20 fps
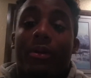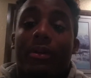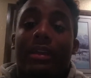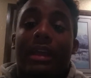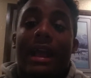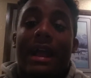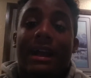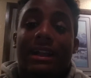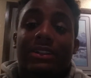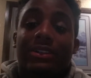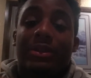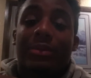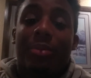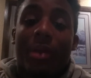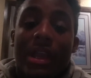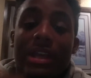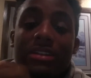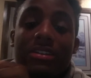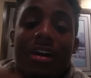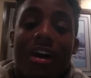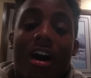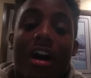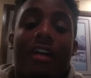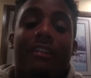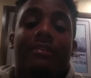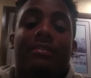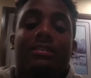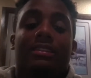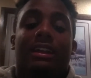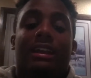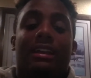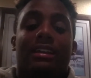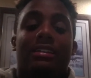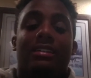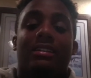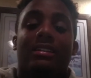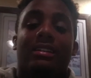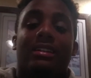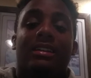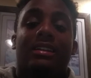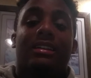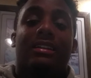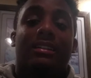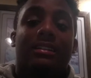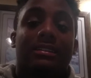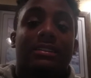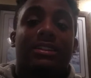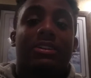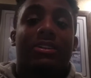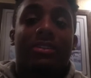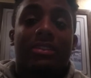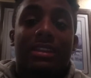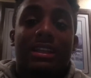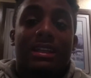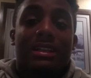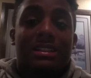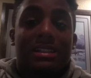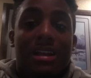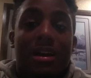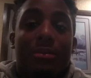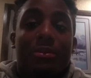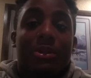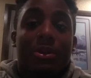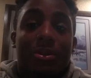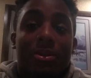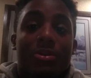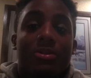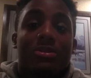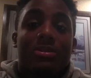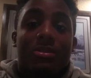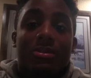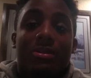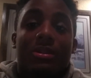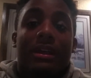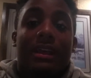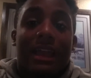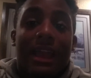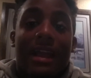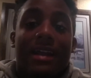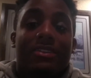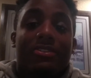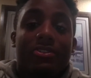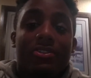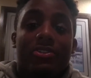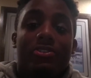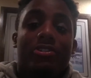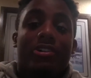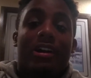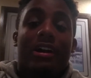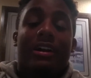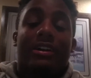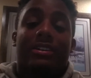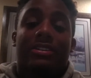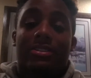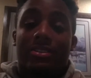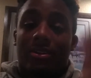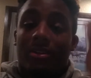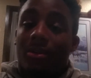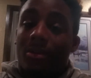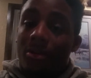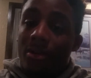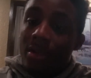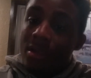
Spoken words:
actually pays off. Like, good things come to those who actually try. So